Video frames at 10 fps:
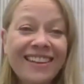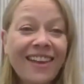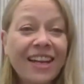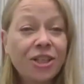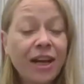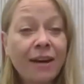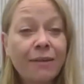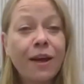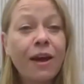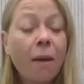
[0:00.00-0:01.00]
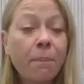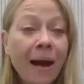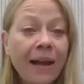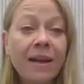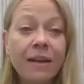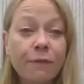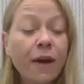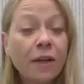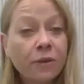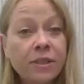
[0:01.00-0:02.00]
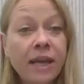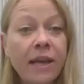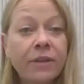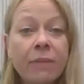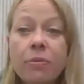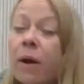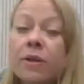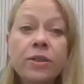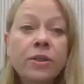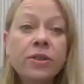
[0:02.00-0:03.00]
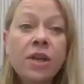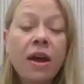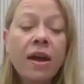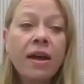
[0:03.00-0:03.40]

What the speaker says: that they should have a ballot and a final say on any proposals.